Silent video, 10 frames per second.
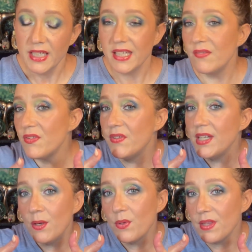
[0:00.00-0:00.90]
Give the
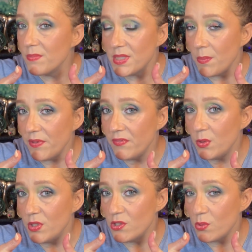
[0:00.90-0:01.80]
video a thumbs up if you
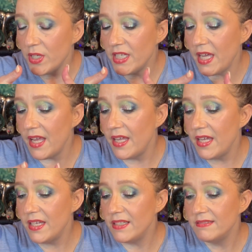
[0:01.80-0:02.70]
enjoyed it,
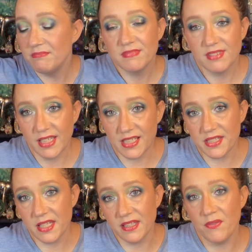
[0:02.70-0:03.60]
and like I
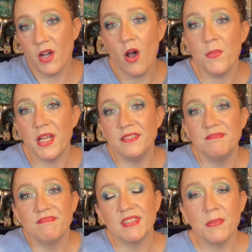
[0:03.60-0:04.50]
said, leave a comment.
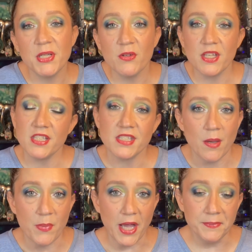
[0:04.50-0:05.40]
Let me know that you
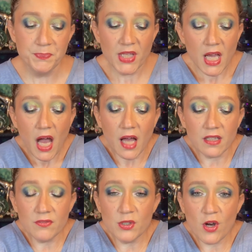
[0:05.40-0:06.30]
stopped by. I
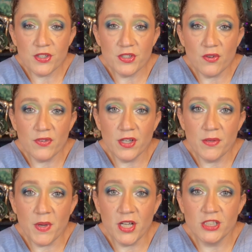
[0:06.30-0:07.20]
love you all so very
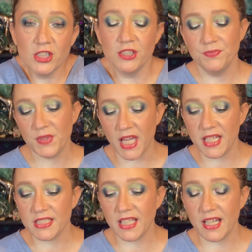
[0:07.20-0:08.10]
much,
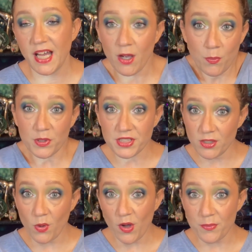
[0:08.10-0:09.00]
and I hope I'll see
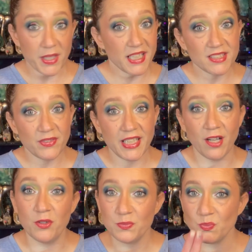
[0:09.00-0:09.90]
you all in my next video.